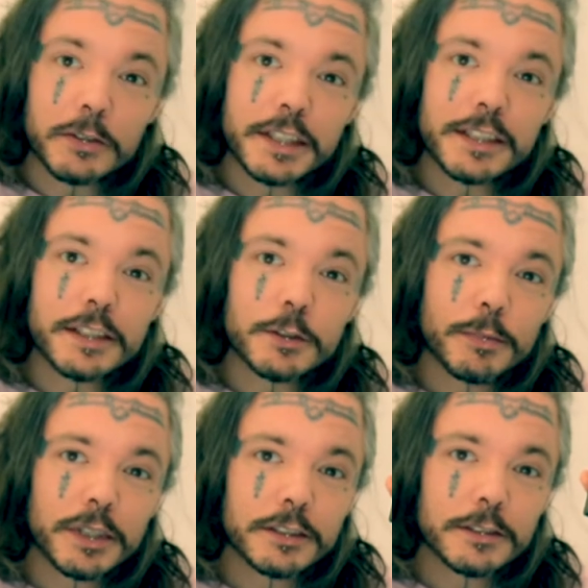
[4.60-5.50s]
this little
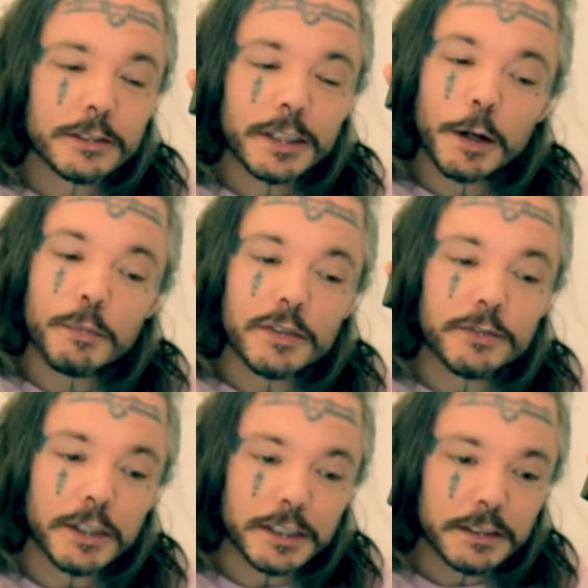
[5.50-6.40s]
bottle can be
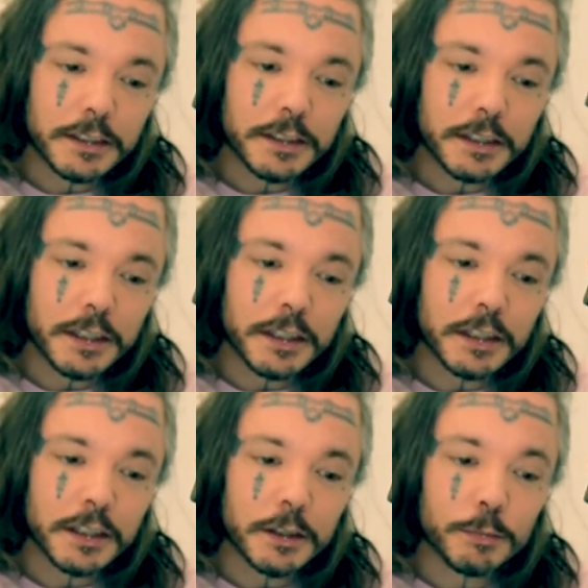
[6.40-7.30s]
fun,
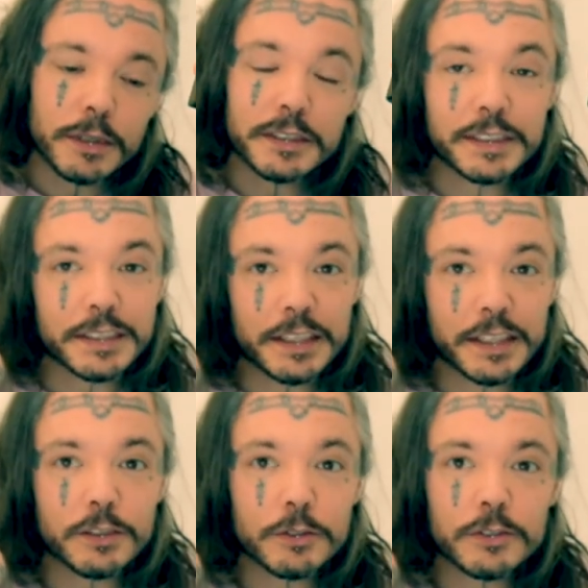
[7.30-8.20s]
but it
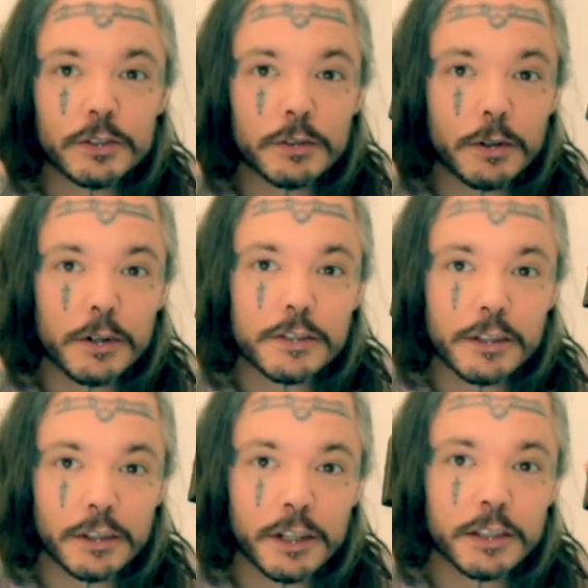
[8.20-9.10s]
can also cause
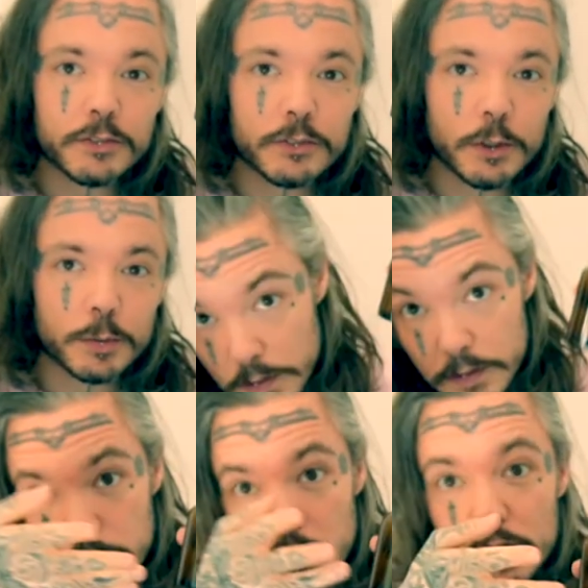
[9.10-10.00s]
a lot of trouble.
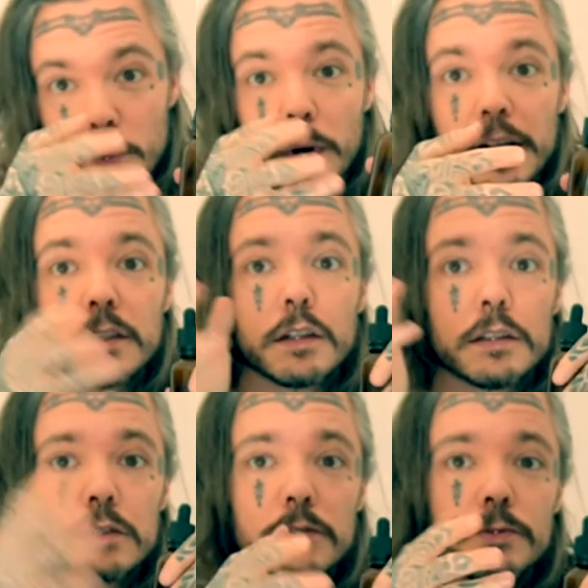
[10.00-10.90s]
Since there's quite a
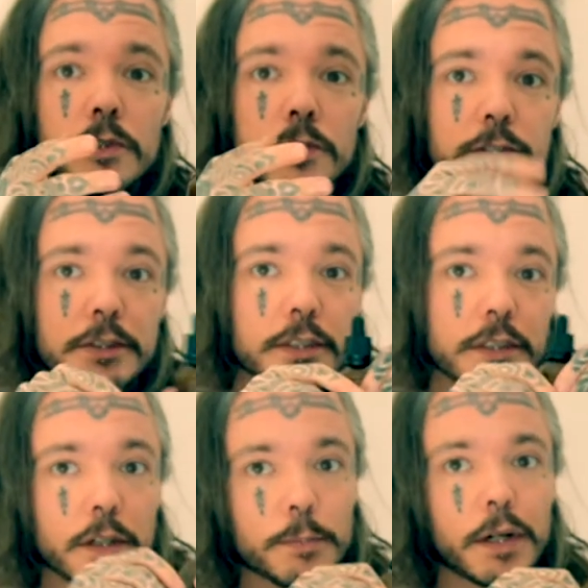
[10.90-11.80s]

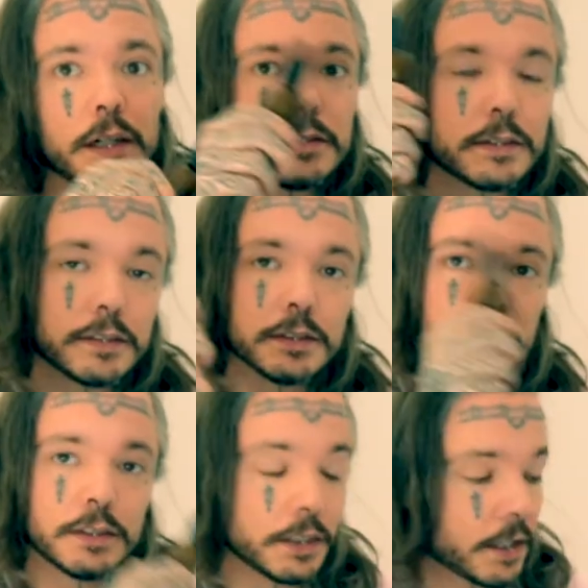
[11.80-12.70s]
controversy about
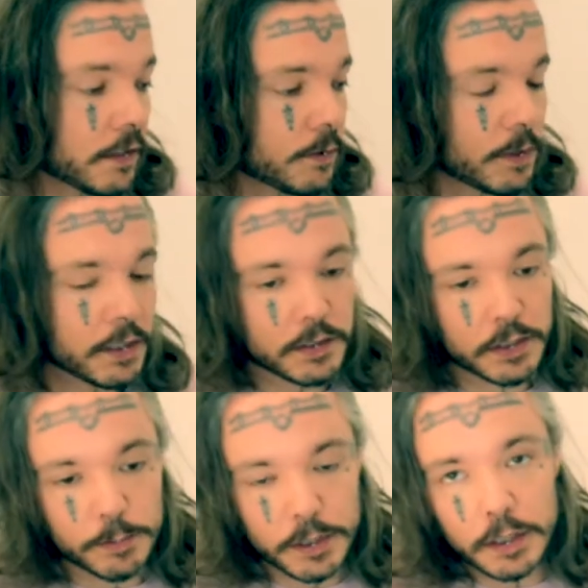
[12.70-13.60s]
GHB
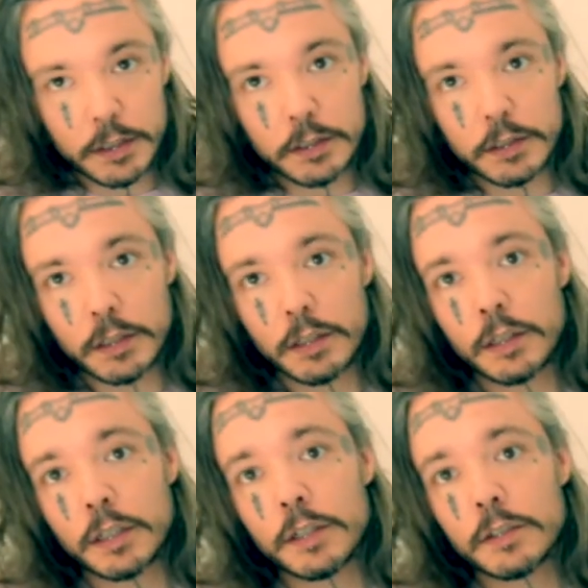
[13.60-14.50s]

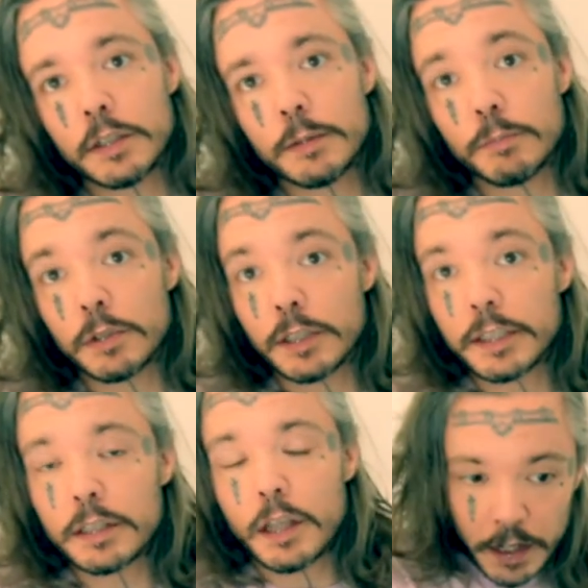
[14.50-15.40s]
GBL here in
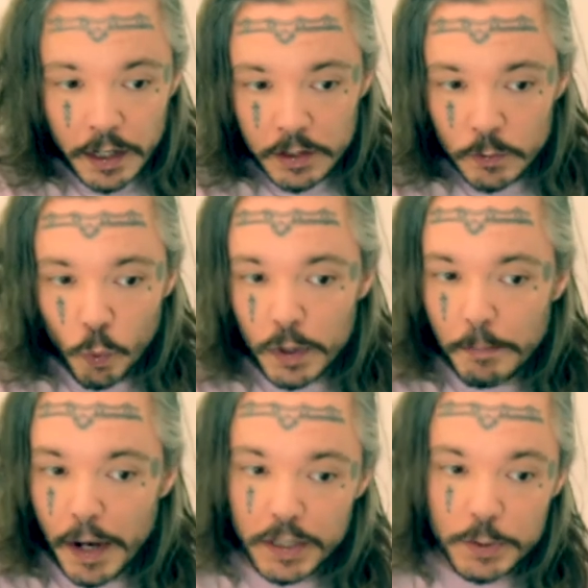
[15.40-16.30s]
Berlin and what
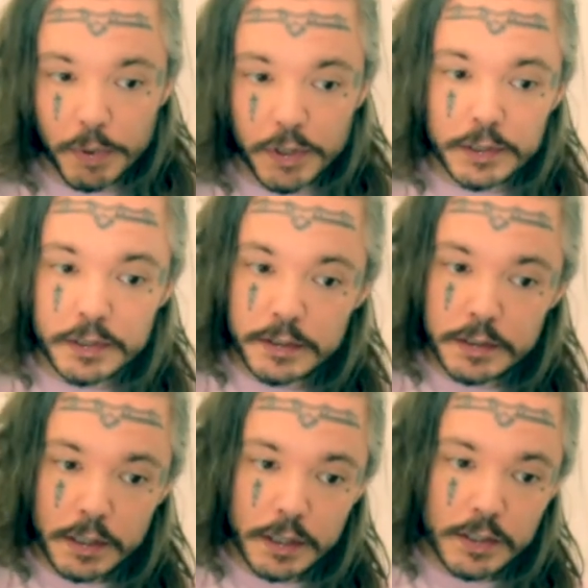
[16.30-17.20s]
my experience
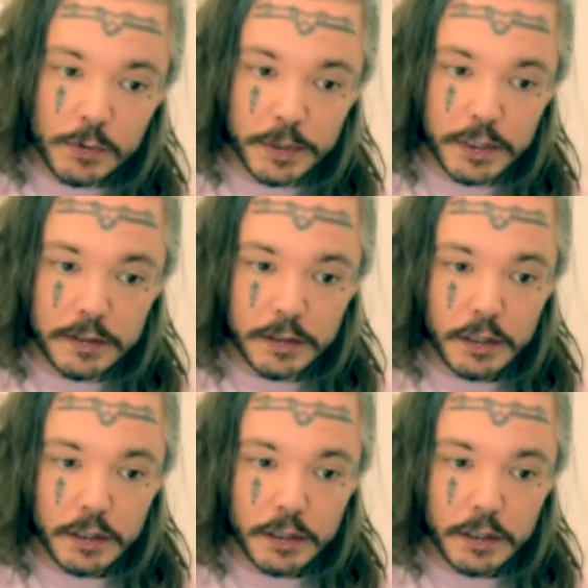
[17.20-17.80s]
is with it.